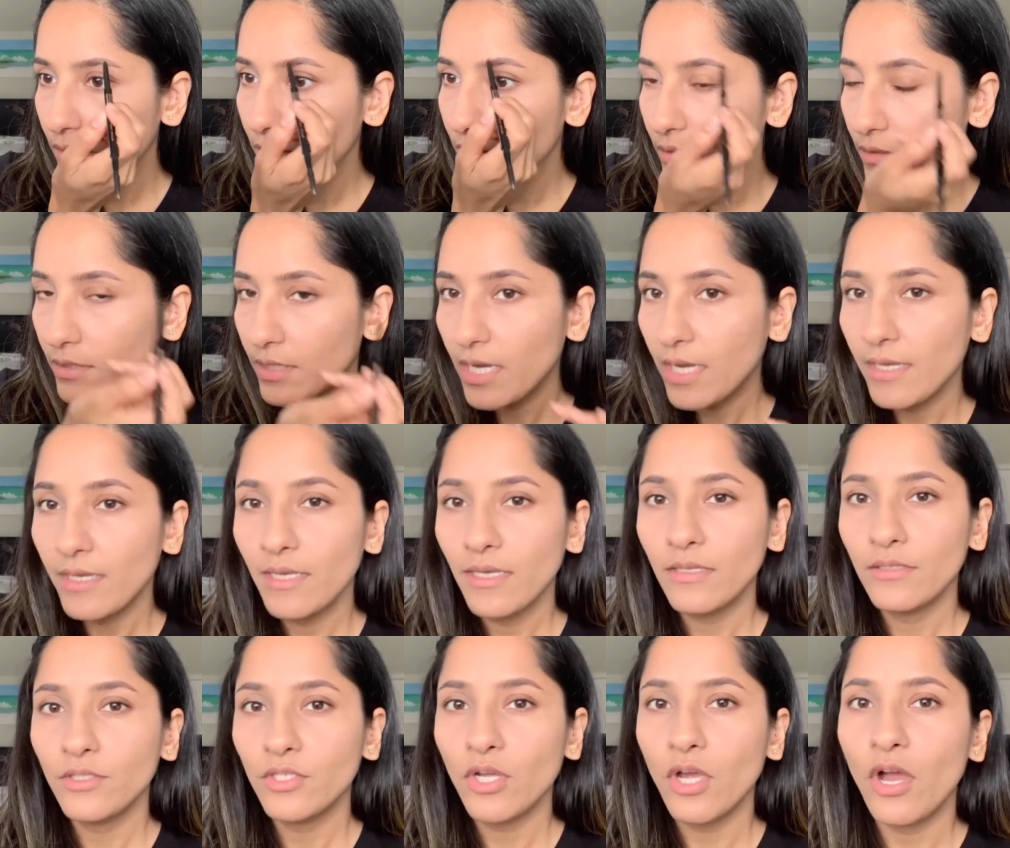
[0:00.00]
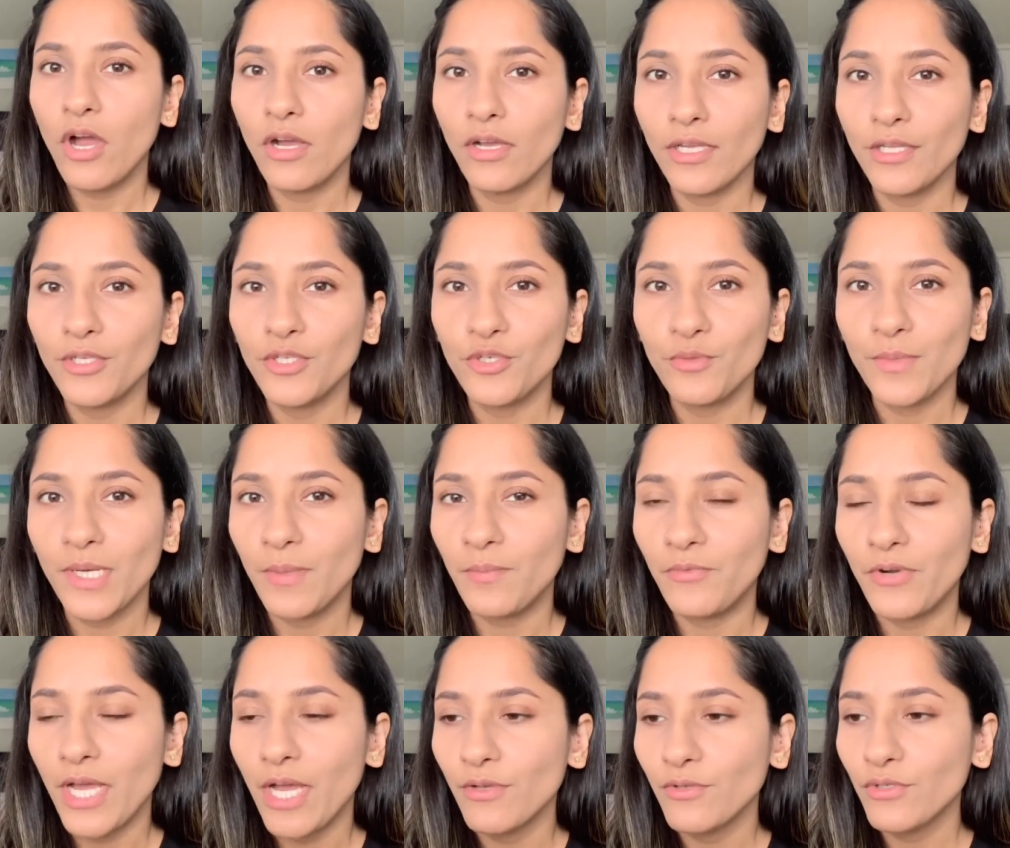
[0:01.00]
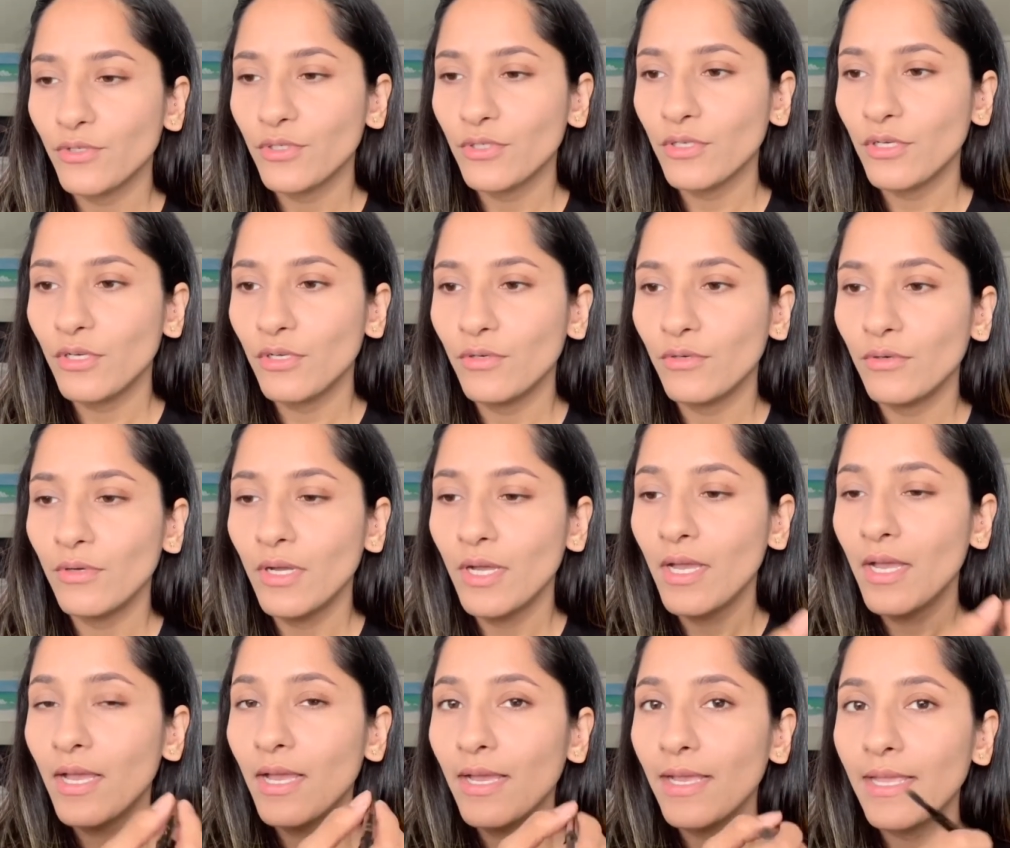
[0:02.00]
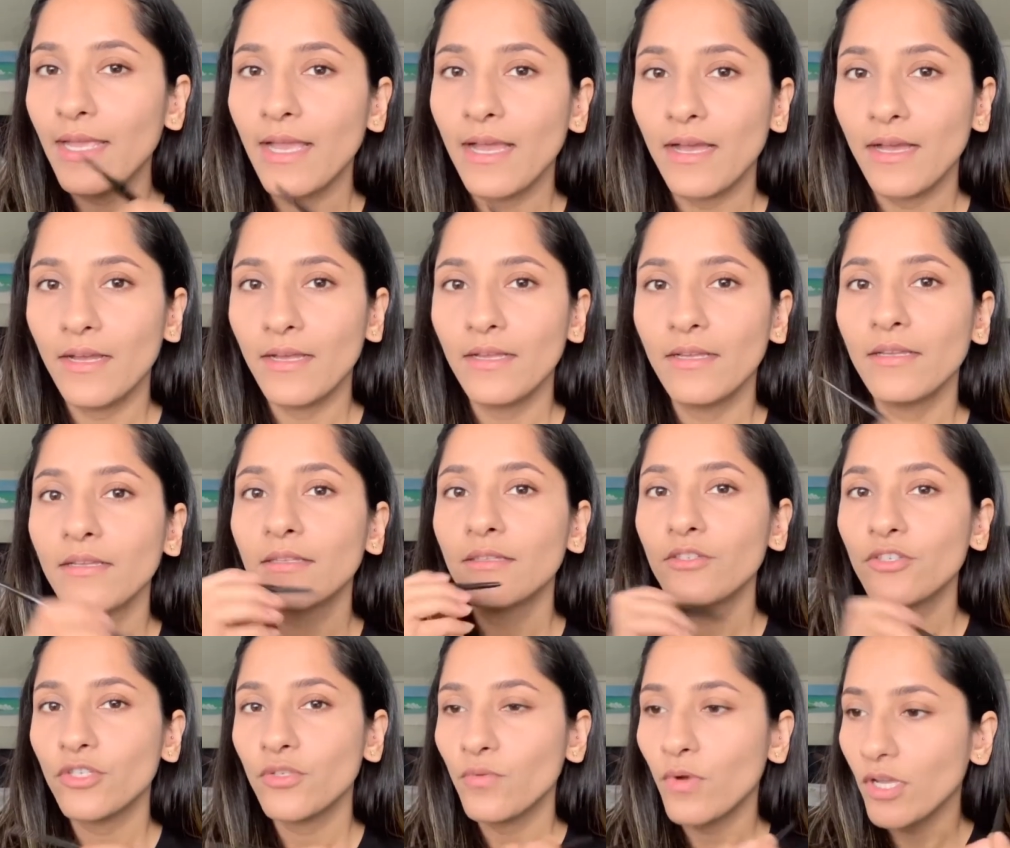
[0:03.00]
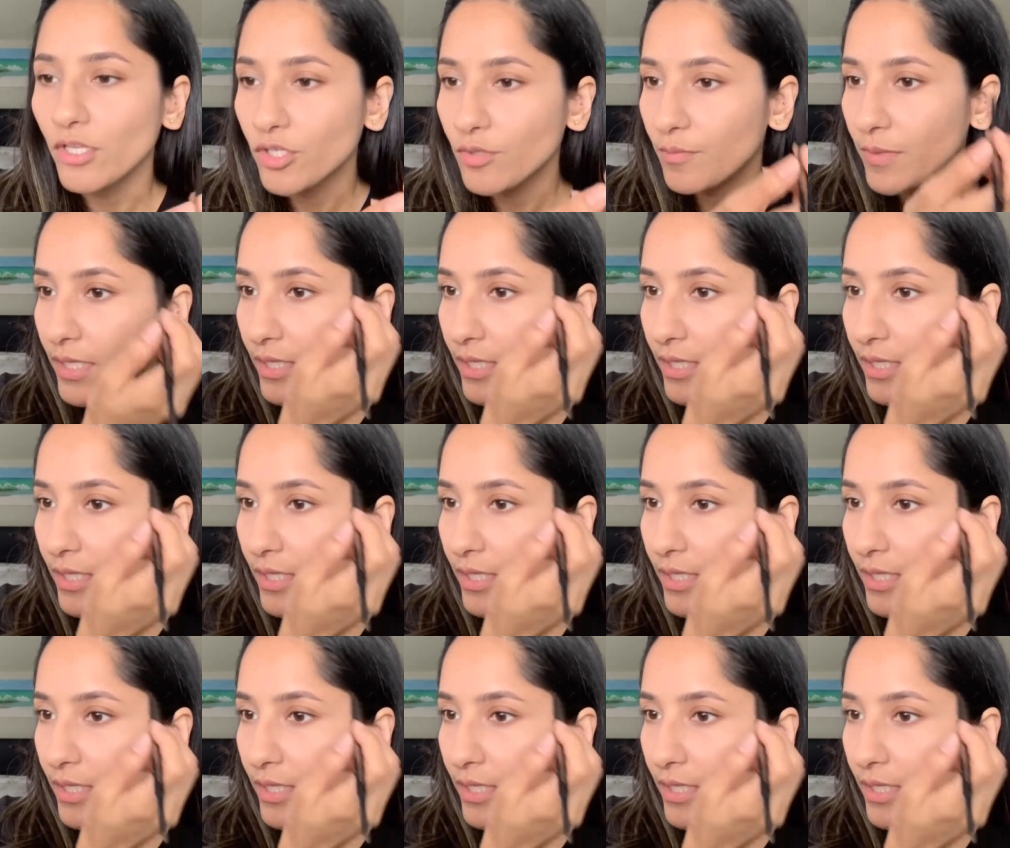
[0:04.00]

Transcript: I can't talk into my brows, so yeah, just watch me.